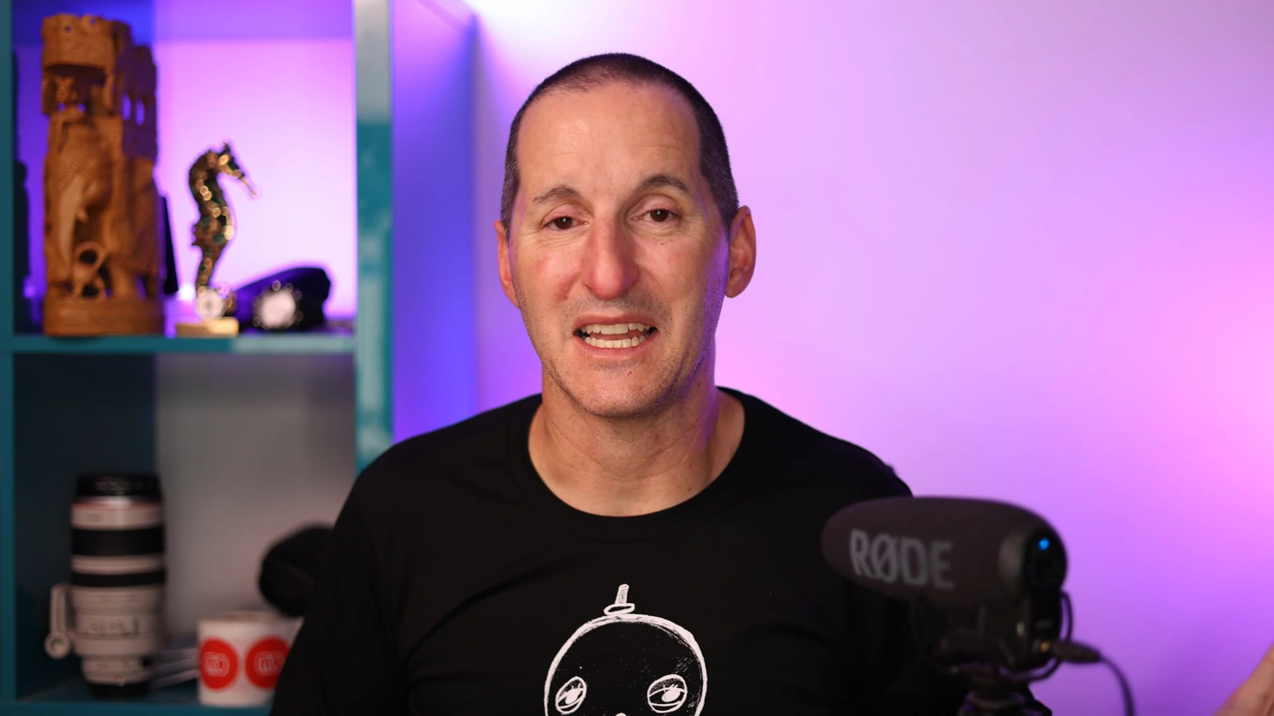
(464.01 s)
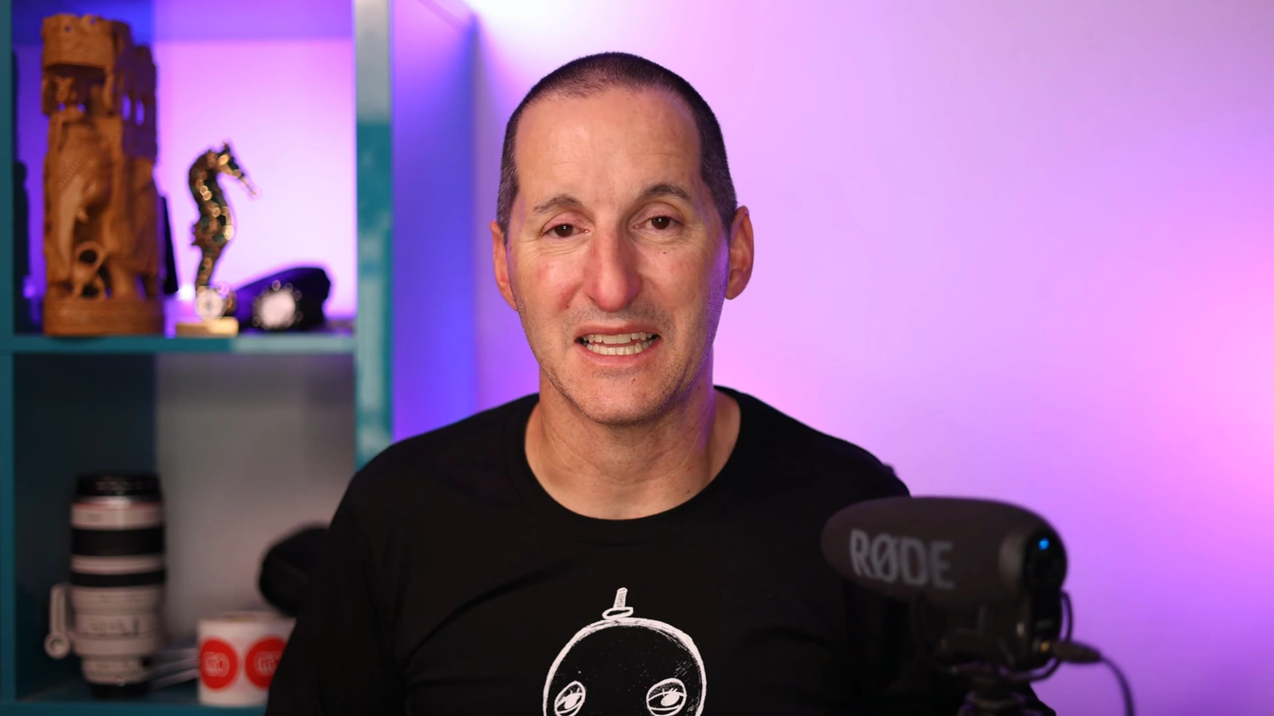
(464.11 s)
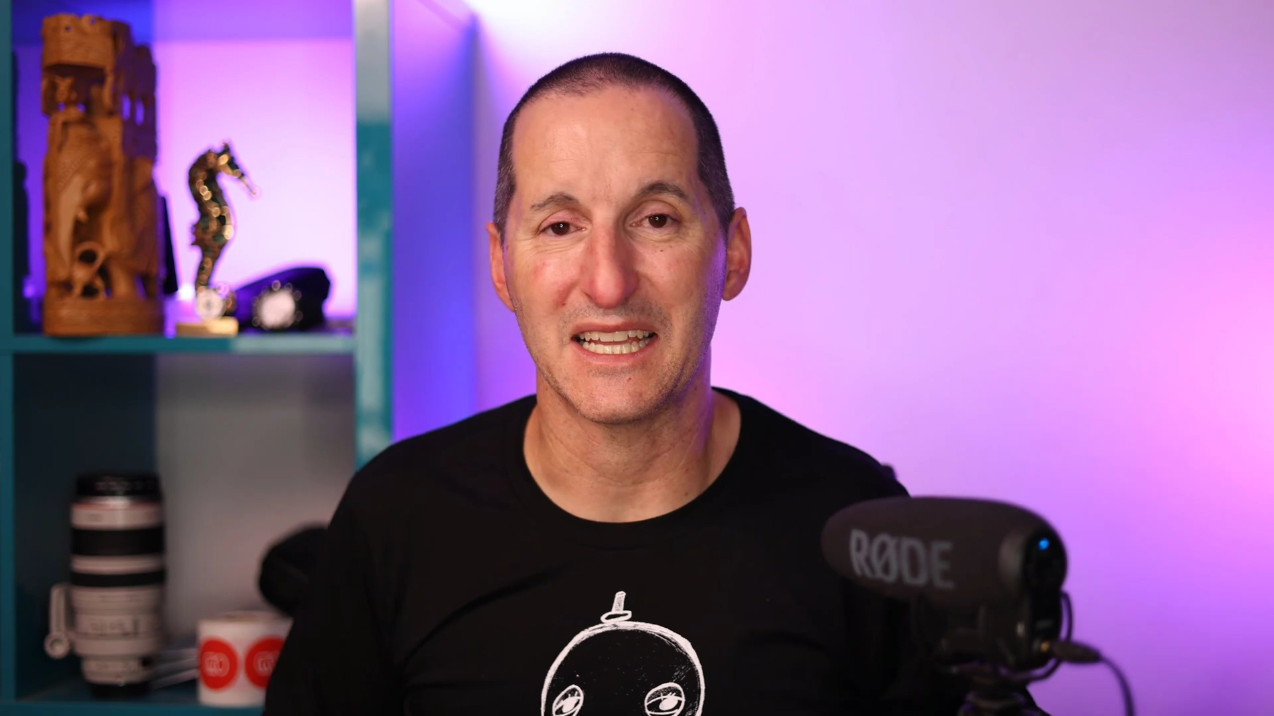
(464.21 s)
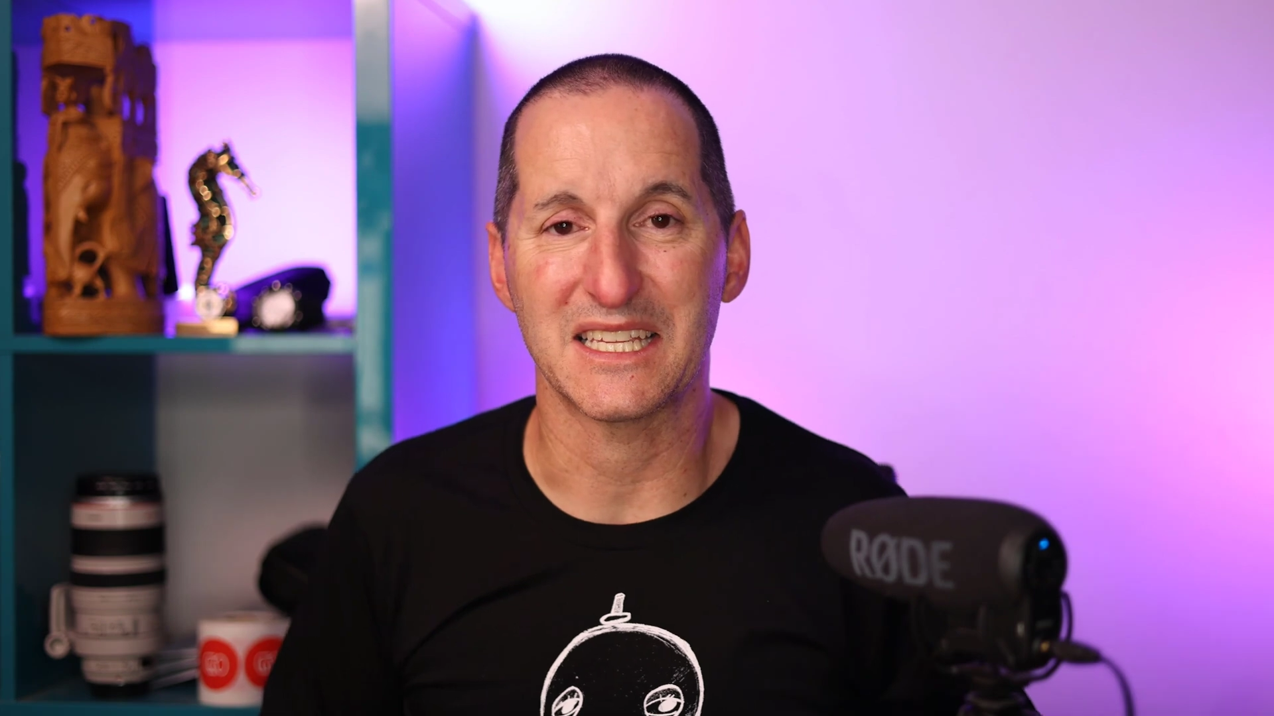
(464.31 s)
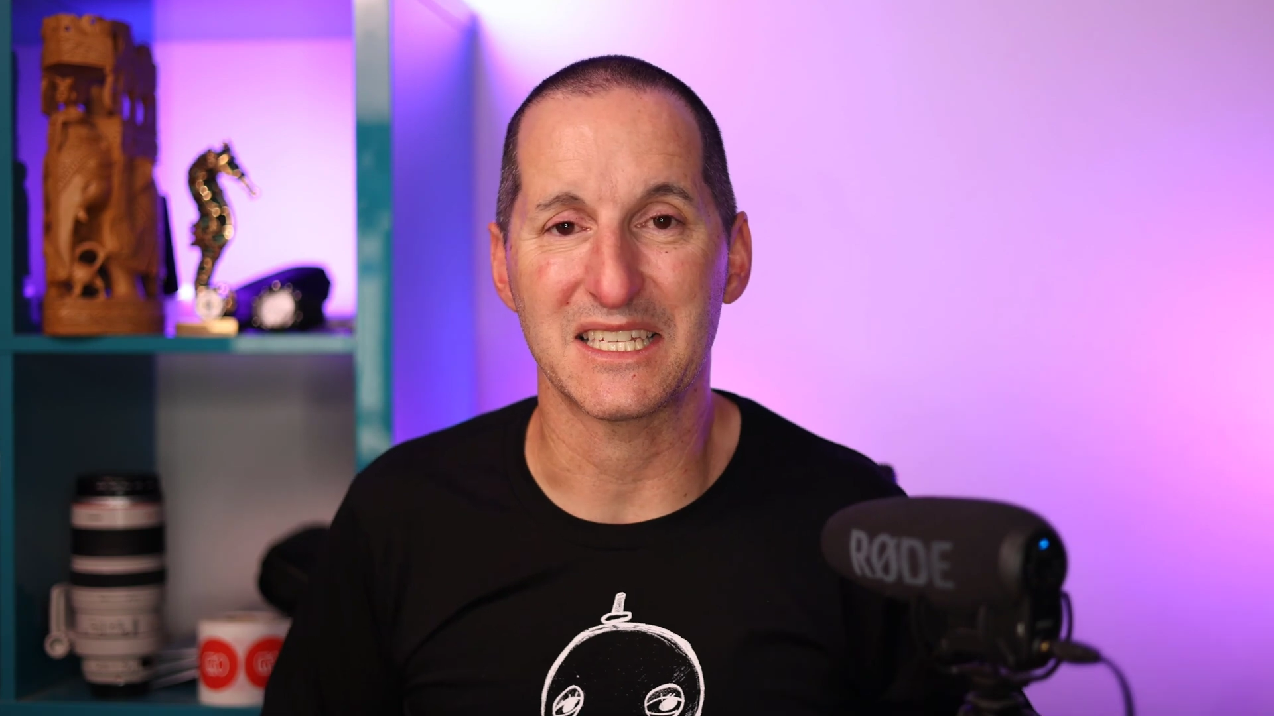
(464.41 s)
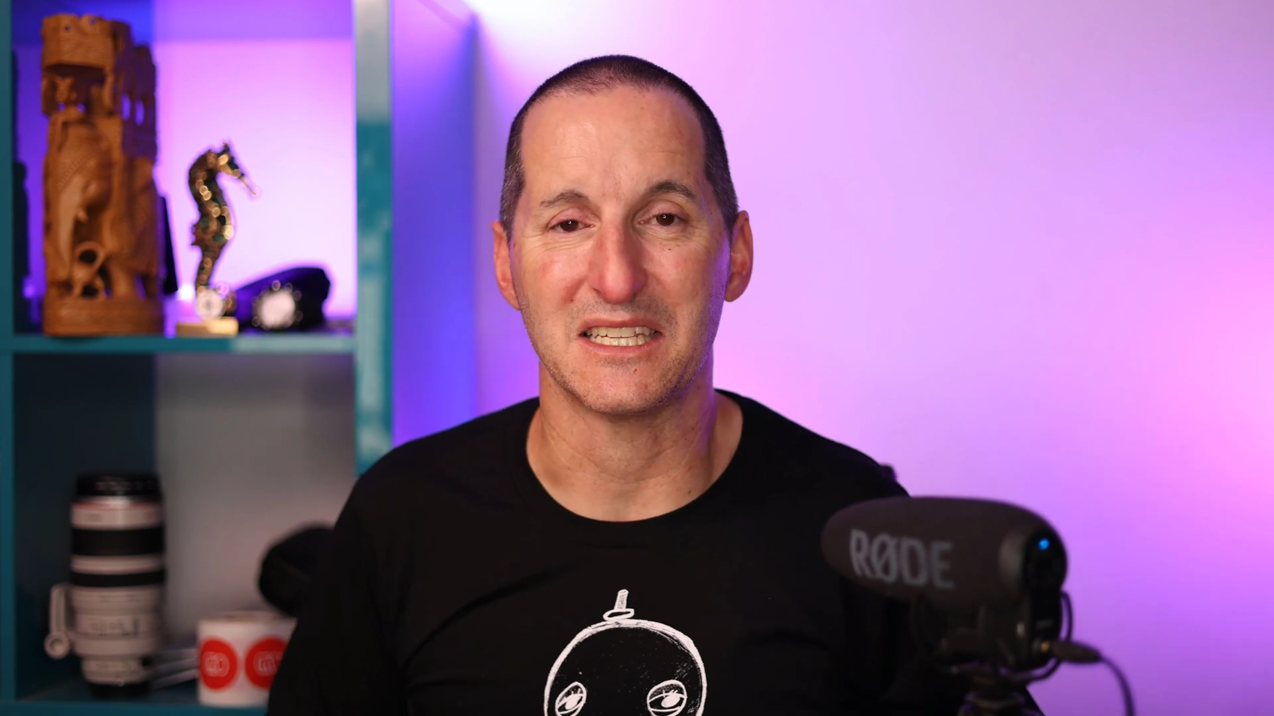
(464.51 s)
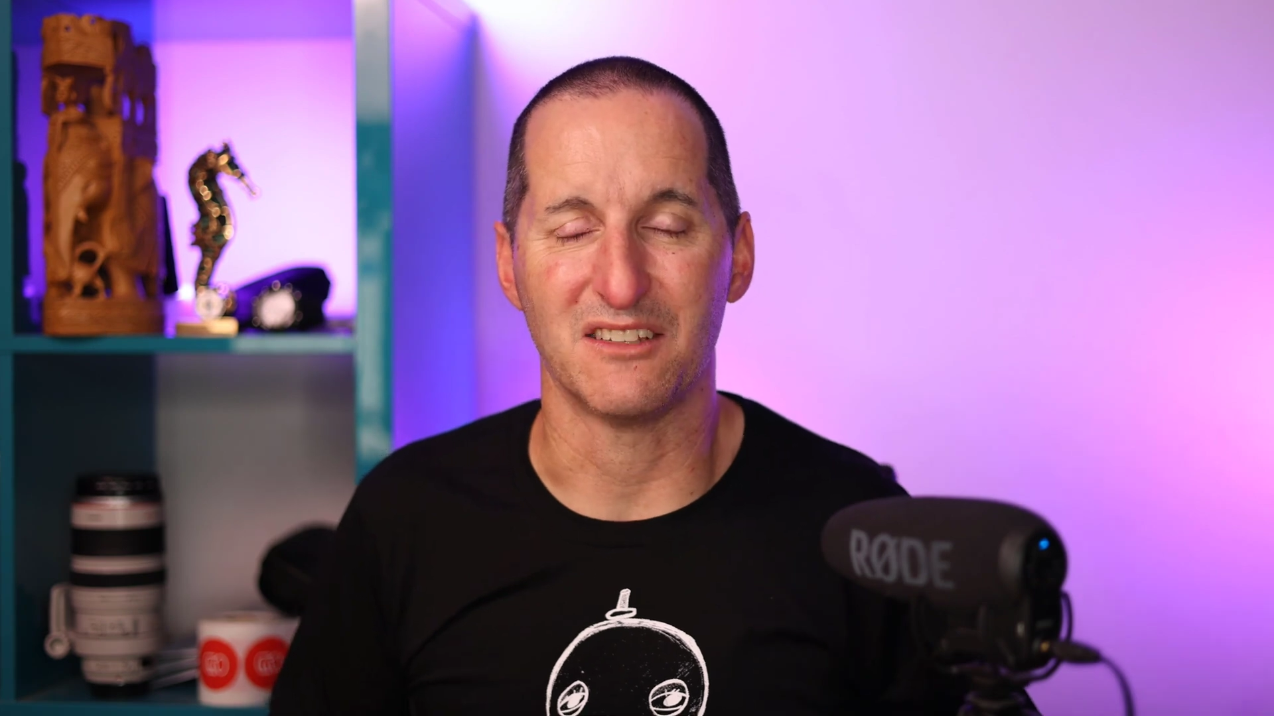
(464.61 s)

legacy